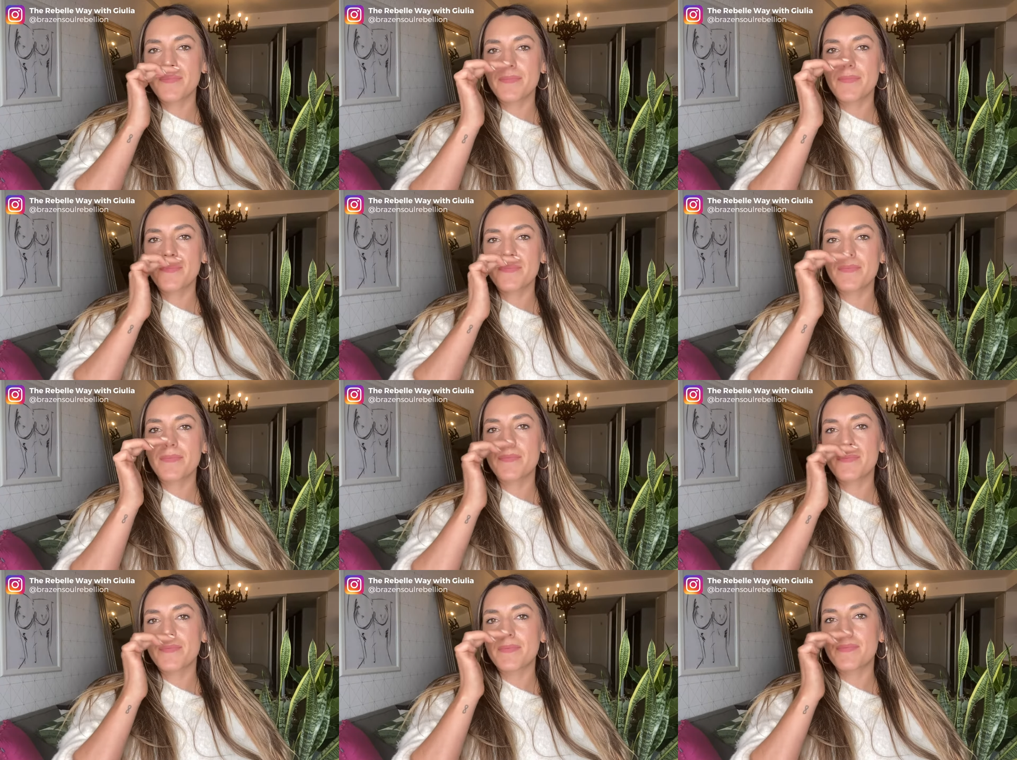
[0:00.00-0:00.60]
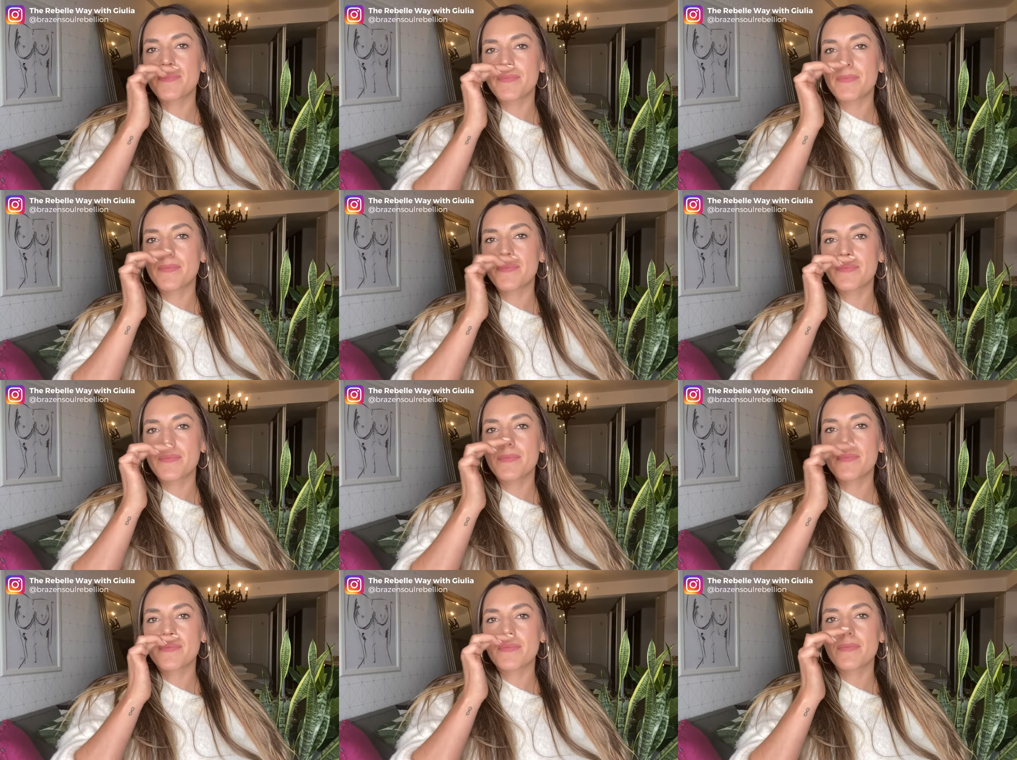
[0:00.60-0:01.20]

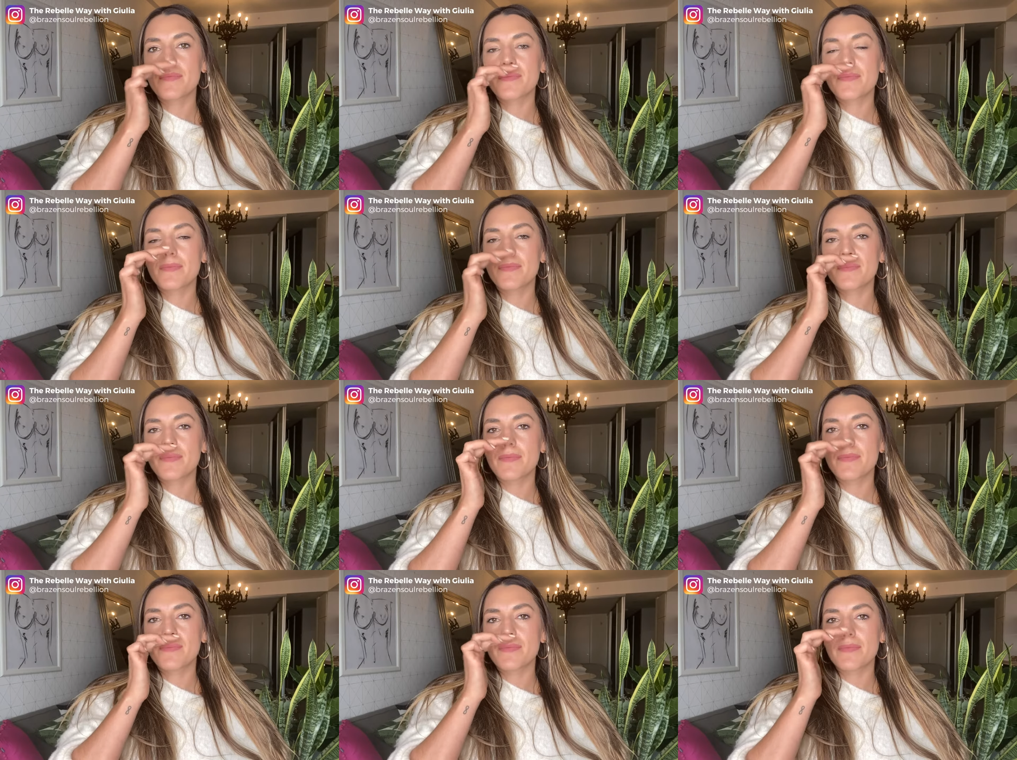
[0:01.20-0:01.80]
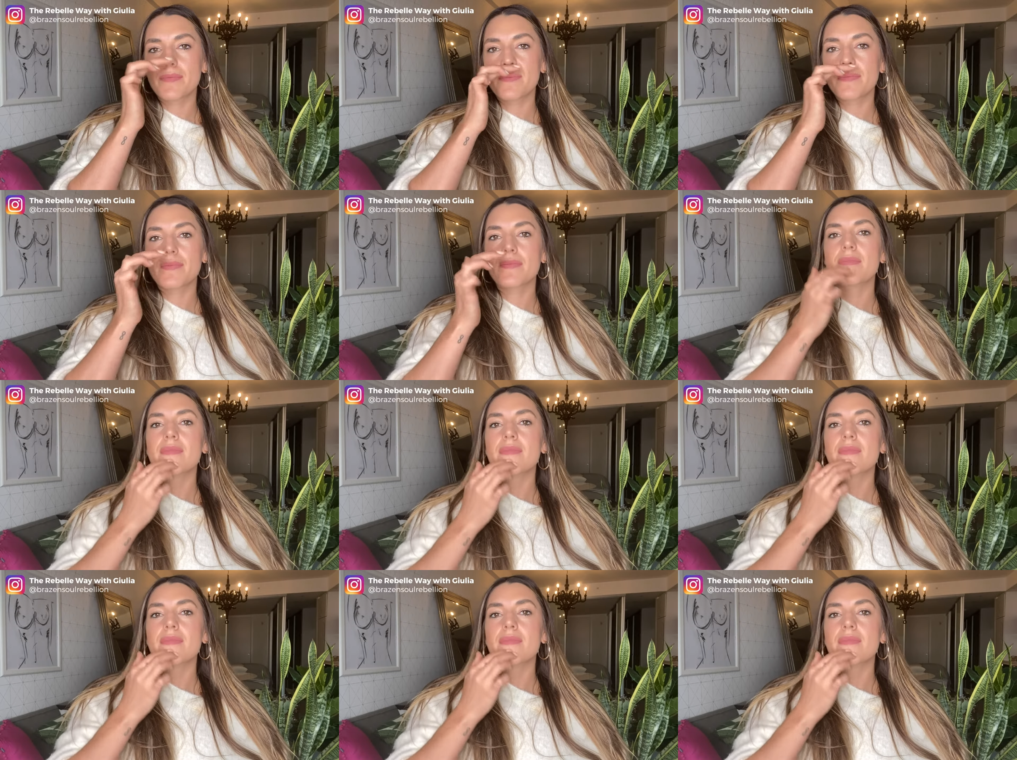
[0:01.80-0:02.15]
No one is speaking in this clip.